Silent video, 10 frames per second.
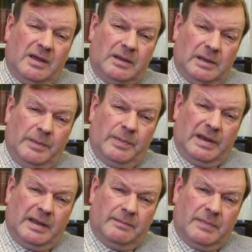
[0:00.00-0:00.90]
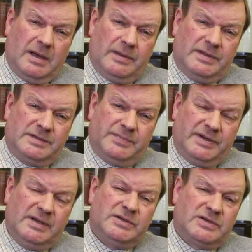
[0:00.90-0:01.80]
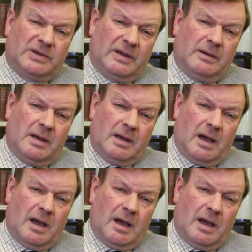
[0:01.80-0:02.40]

Gallipoli, this peninsula